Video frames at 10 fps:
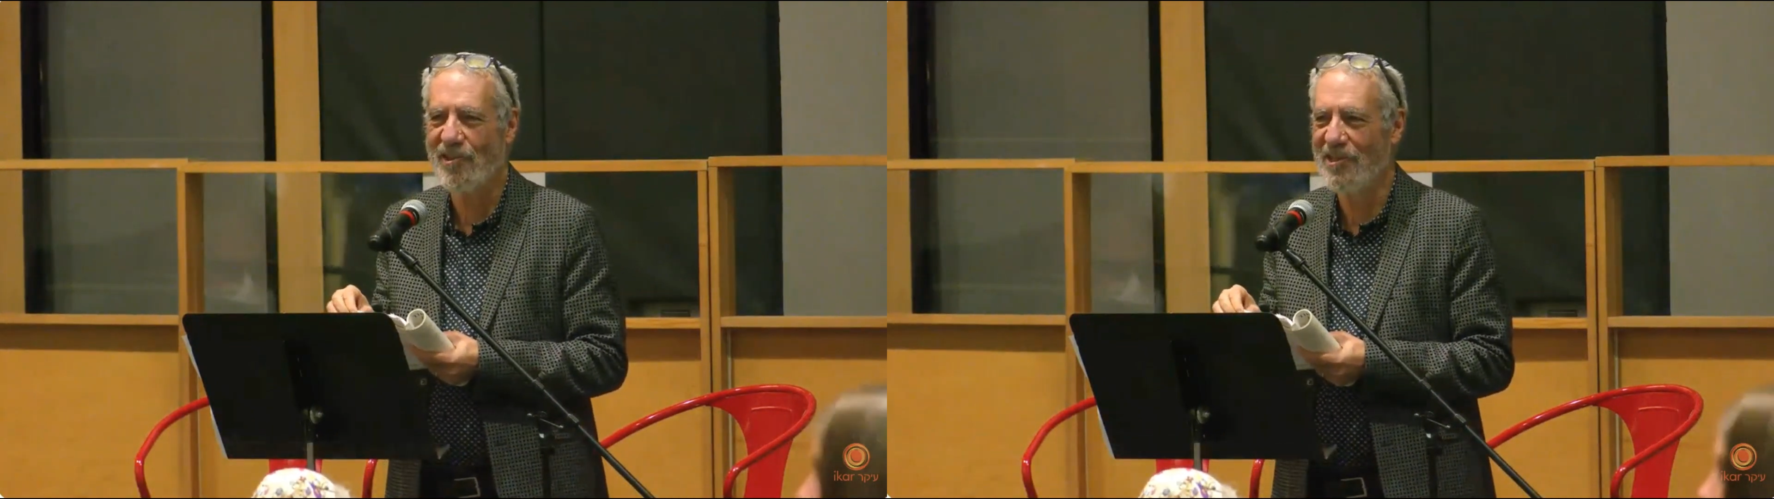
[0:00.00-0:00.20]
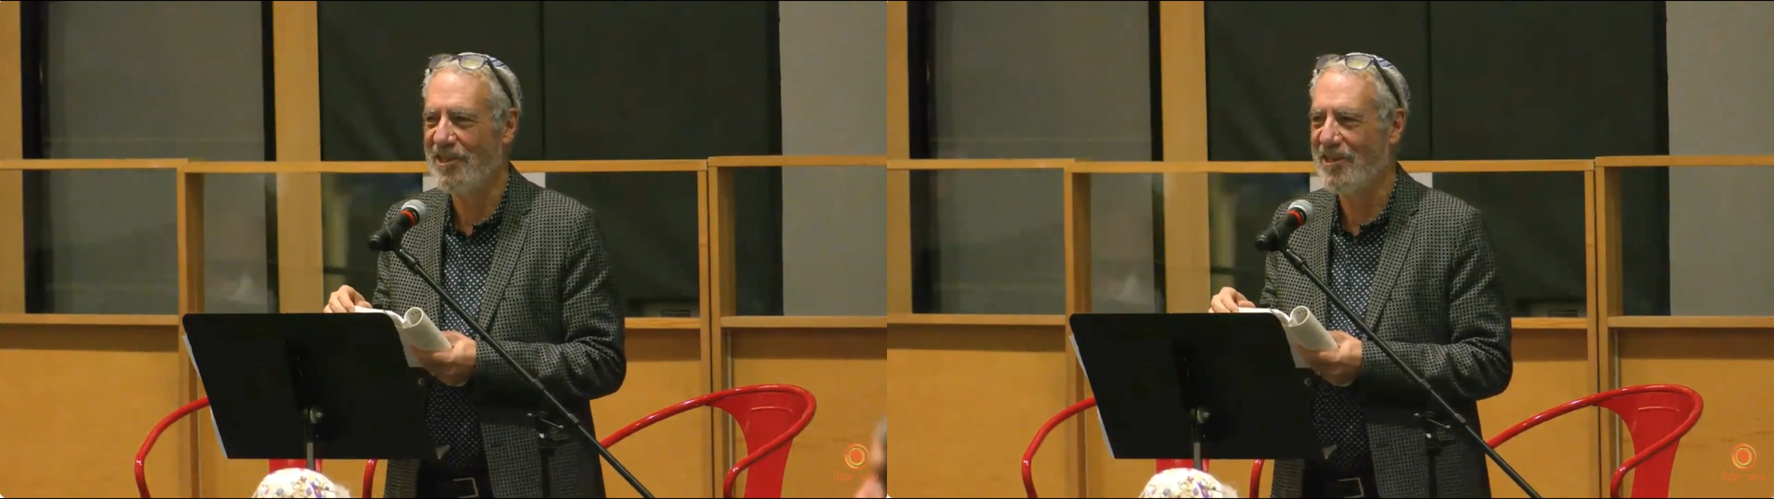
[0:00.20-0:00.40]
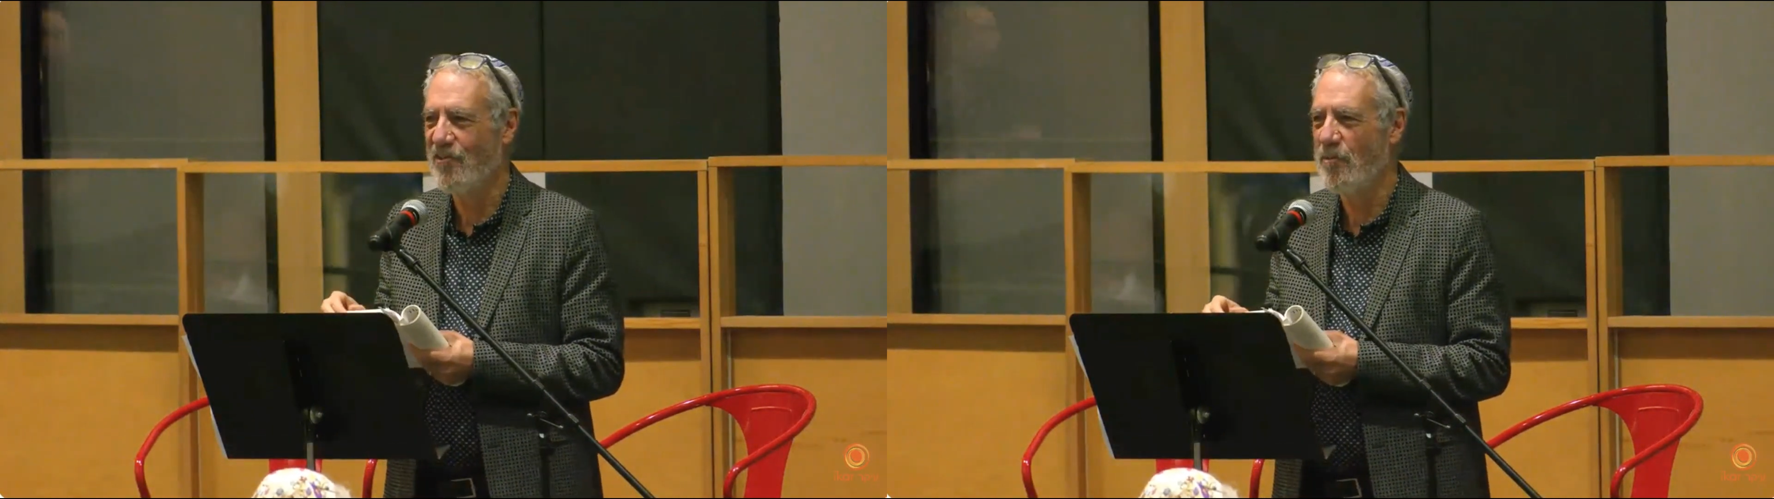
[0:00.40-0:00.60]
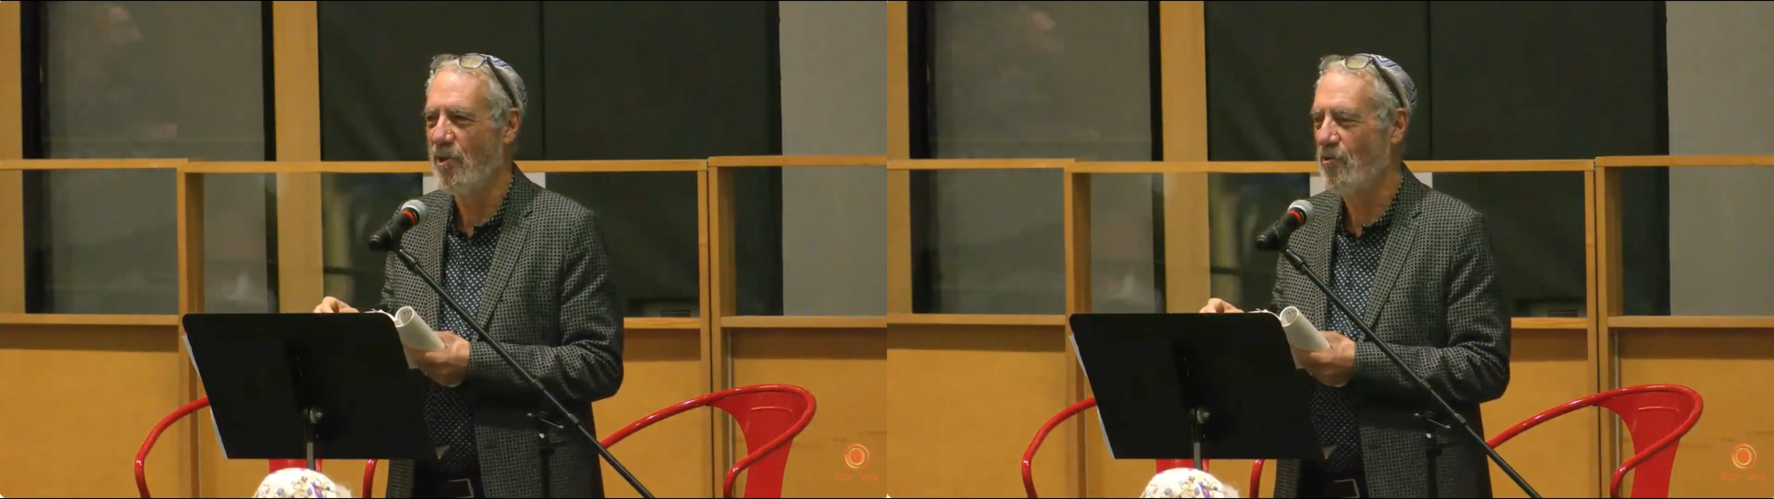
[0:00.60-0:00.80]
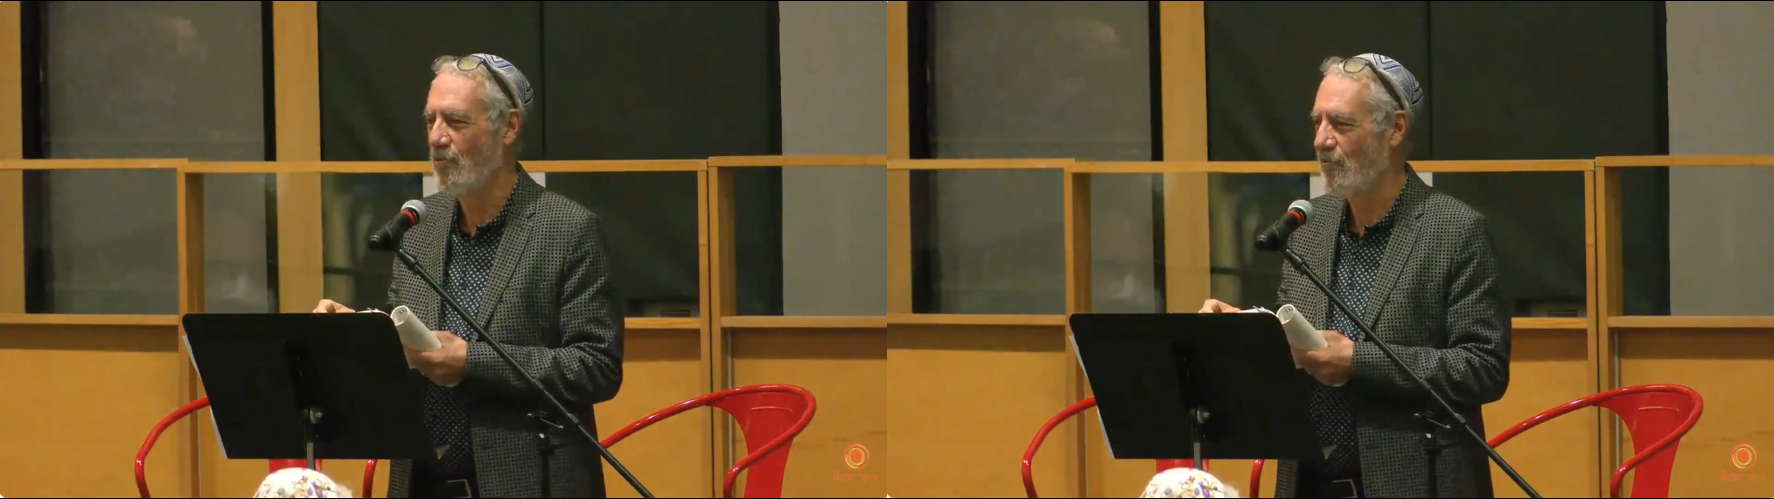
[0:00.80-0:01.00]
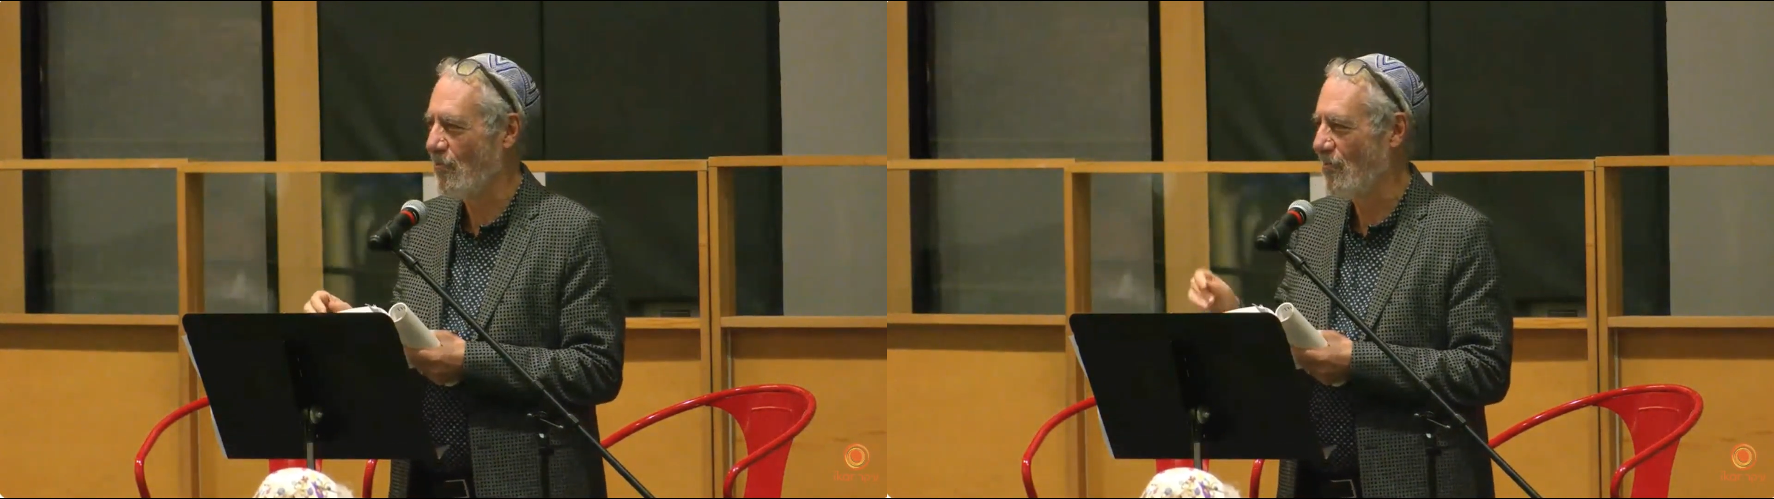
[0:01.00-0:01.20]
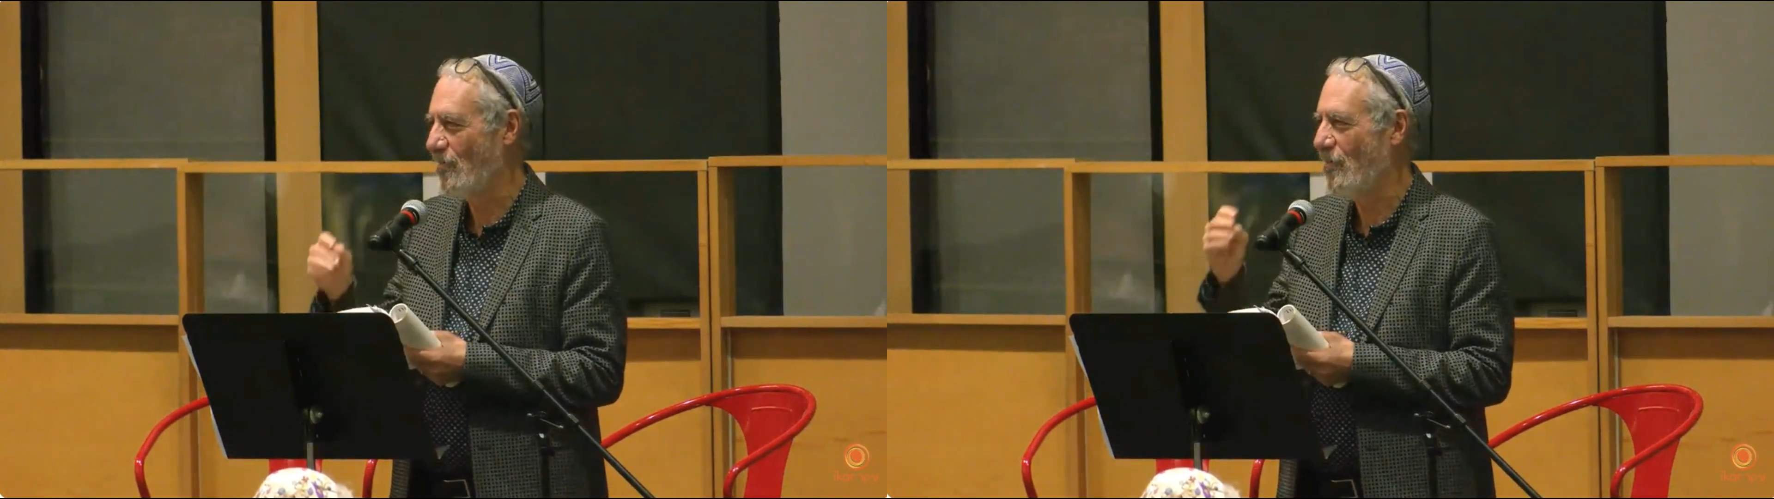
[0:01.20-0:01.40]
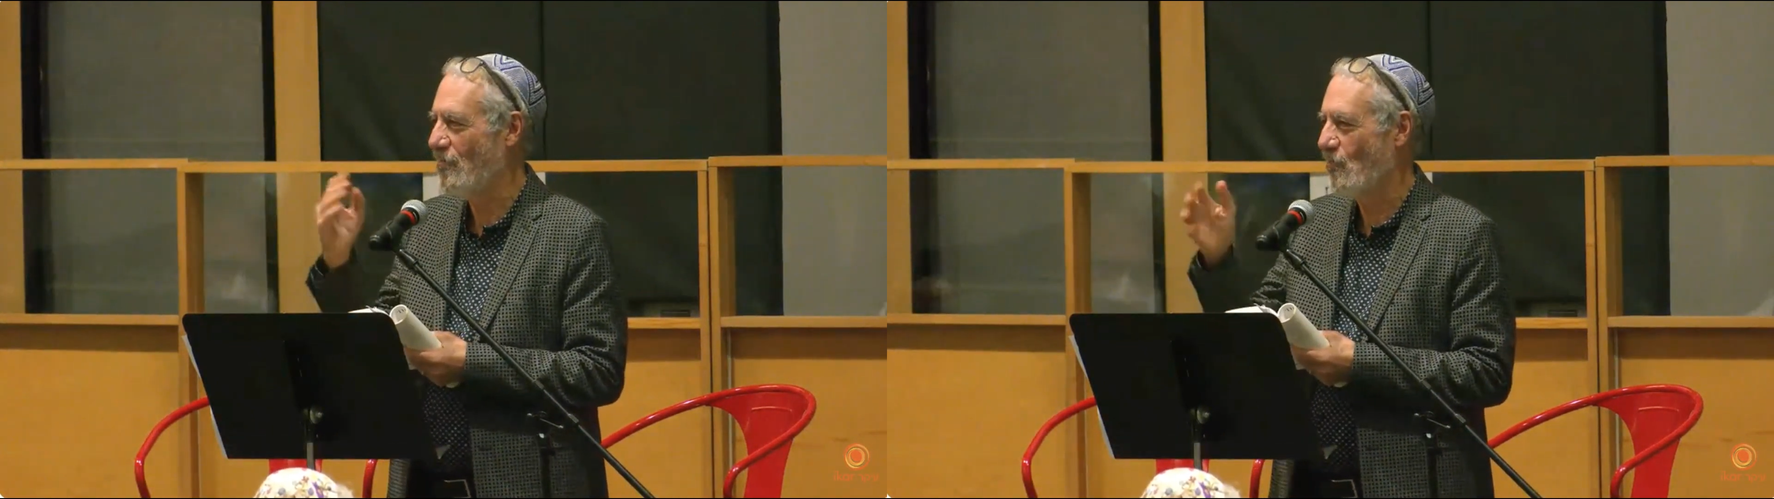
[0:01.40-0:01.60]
and they would pose certain kinds of